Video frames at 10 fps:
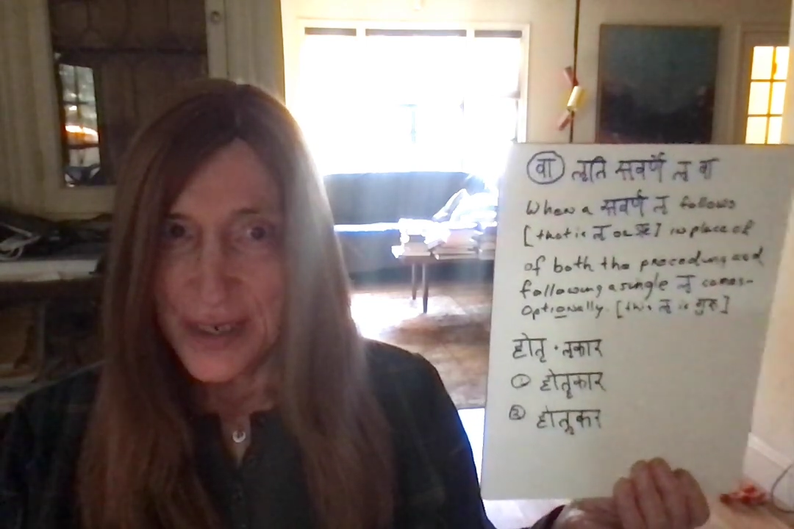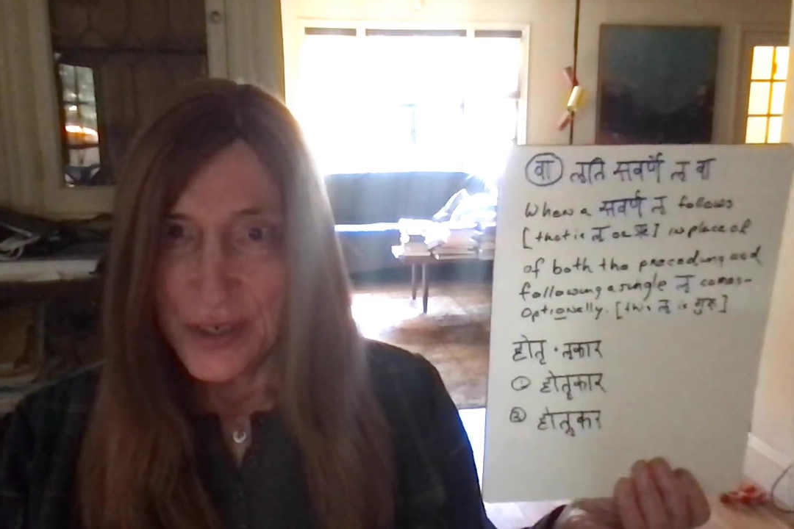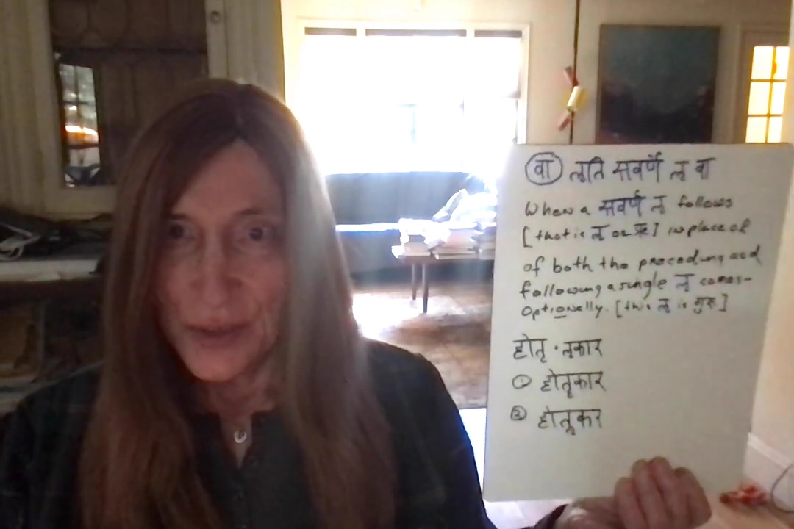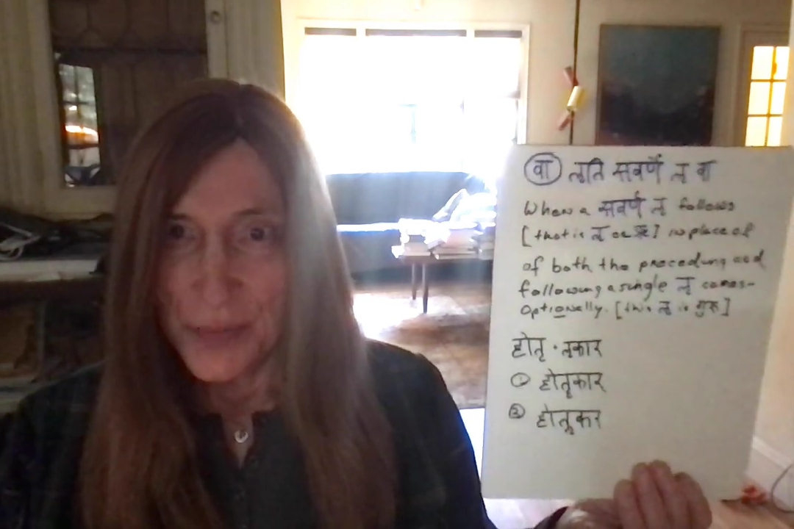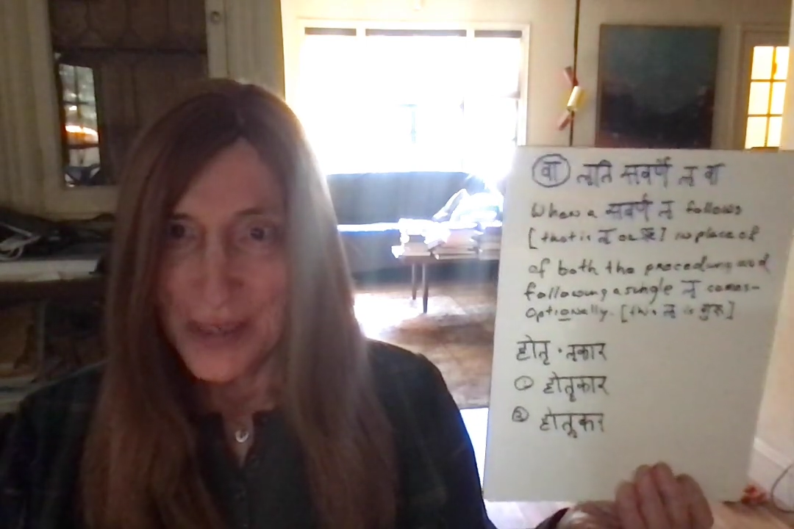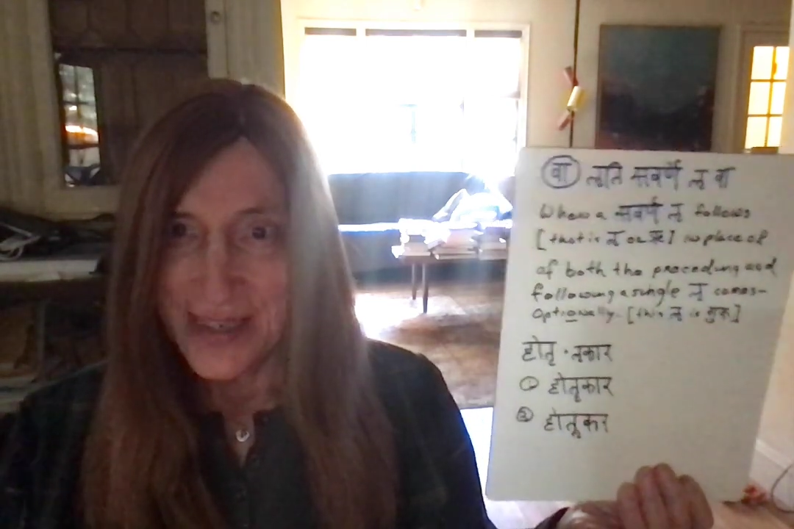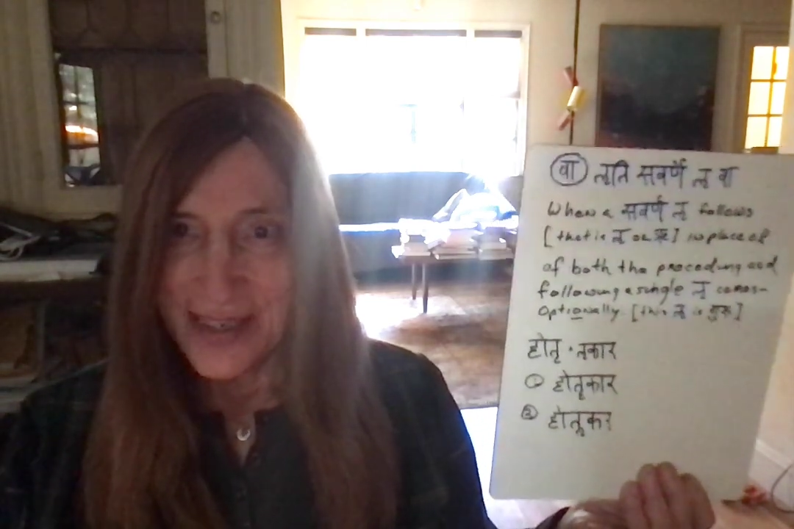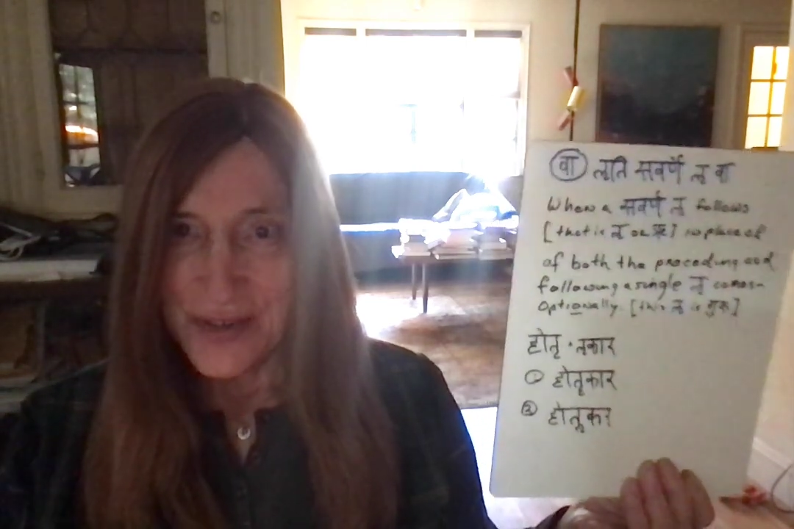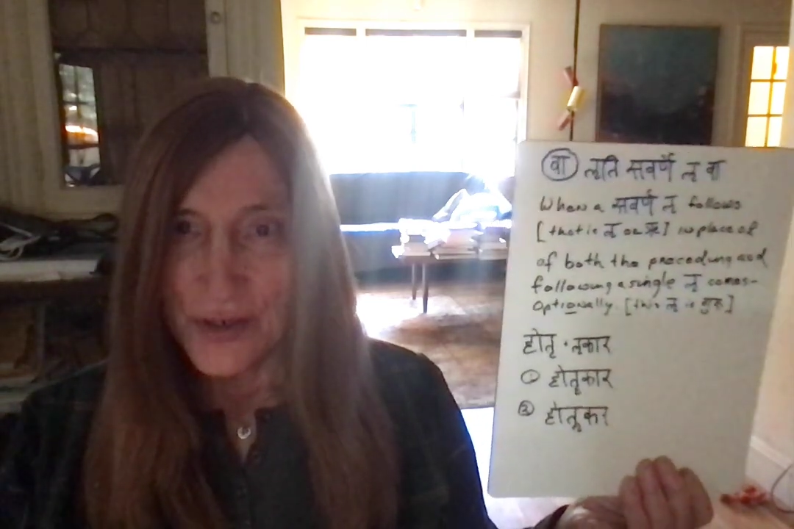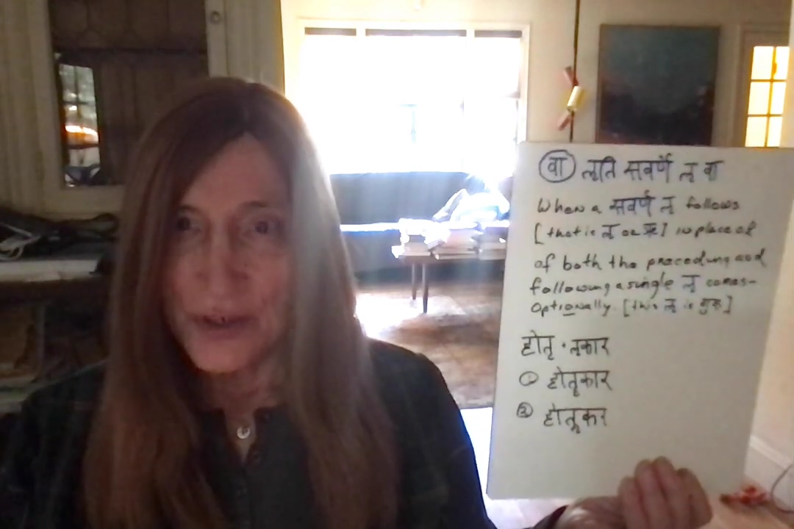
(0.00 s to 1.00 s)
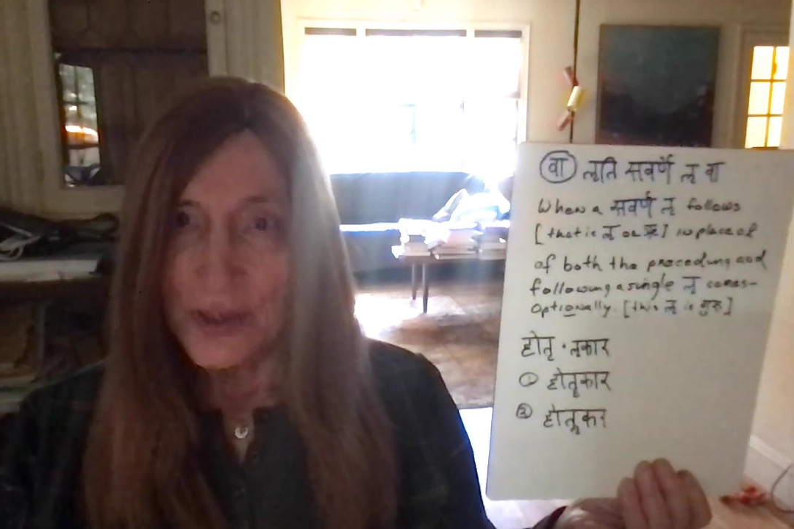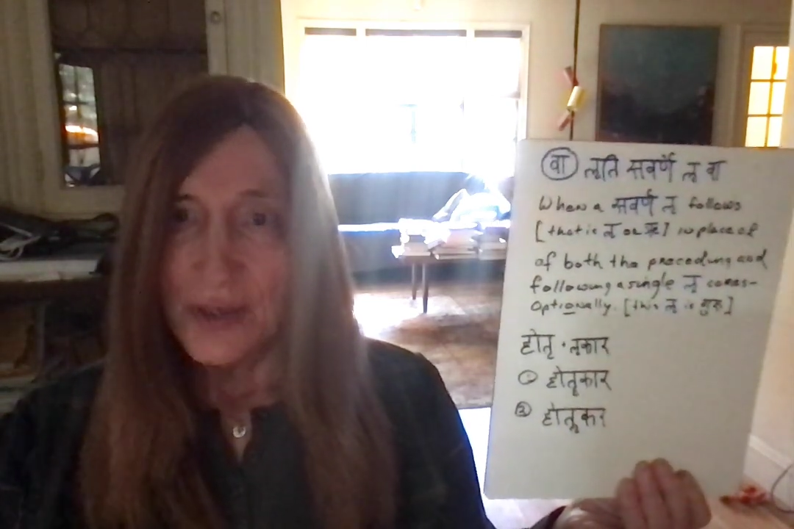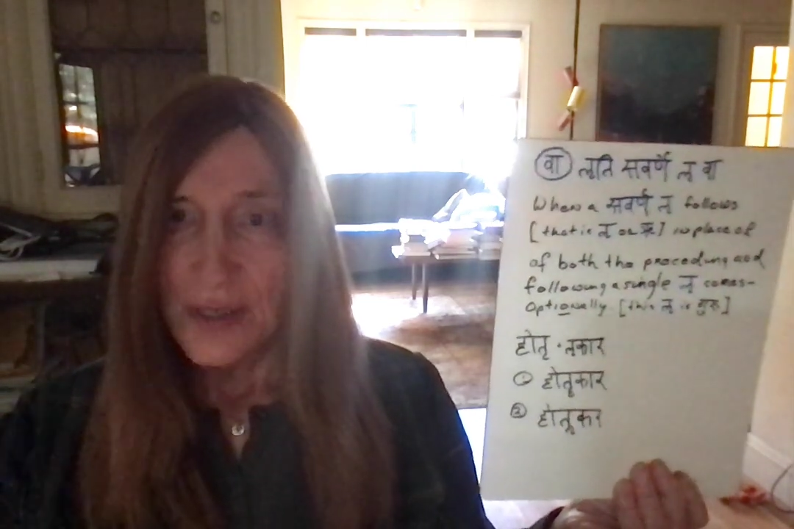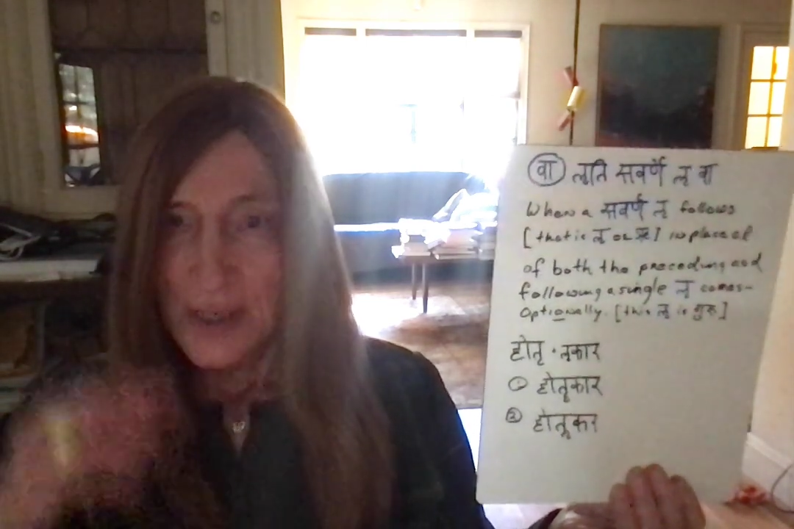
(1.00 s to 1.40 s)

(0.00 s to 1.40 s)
it could be either